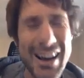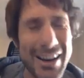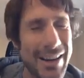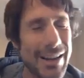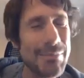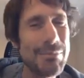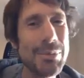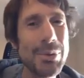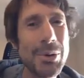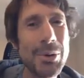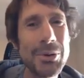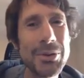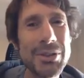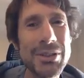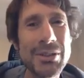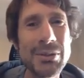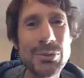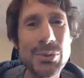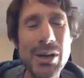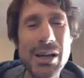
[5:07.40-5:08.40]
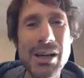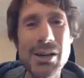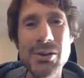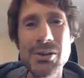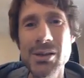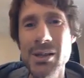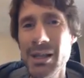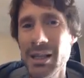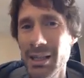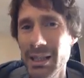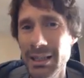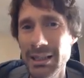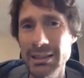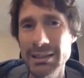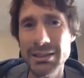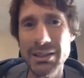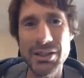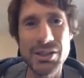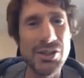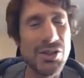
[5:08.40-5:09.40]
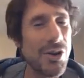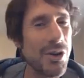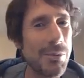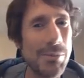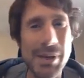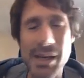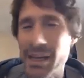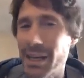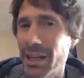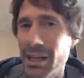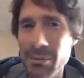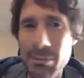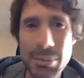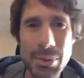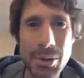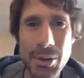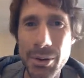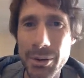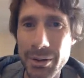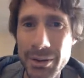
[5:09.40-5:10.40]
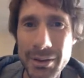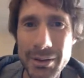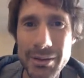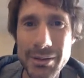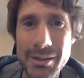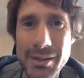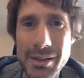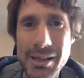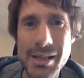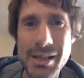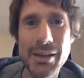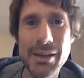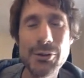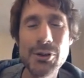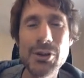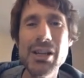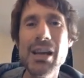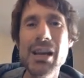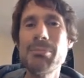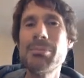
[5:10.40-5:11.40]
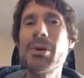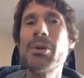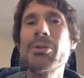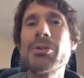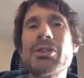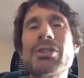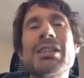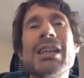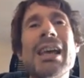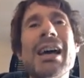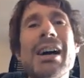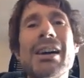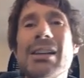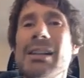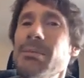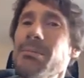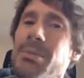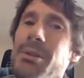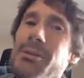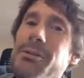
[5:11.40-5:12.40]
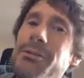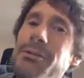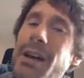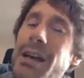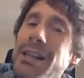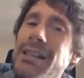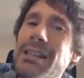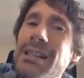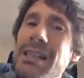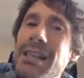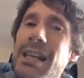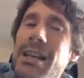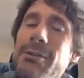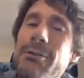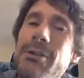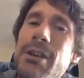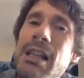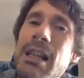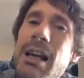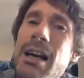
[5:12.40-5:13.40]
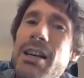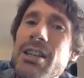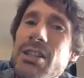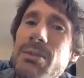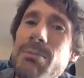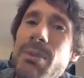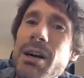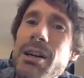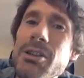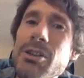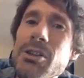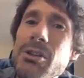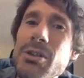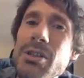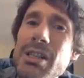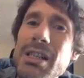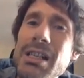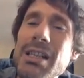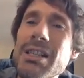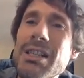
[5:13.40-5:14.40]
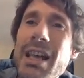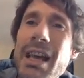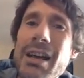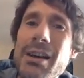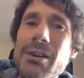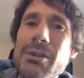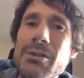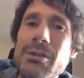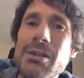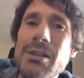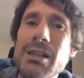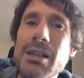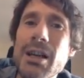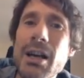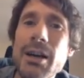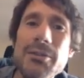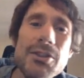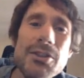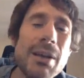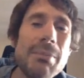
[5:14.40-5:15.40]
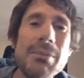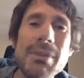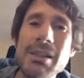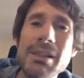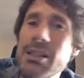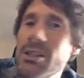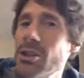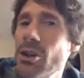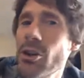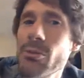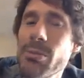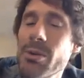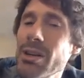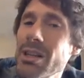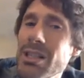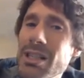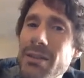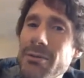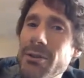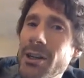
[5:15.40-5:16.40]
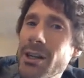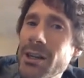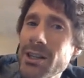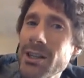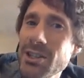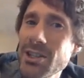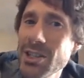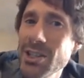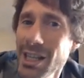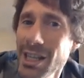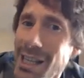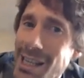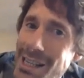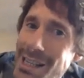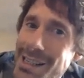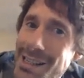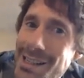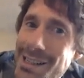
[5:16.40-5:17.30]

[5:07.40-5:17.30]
unimportant well does not make it important. If you get bogged down in perfecting every last minute detail of something that nobody's ever going to see,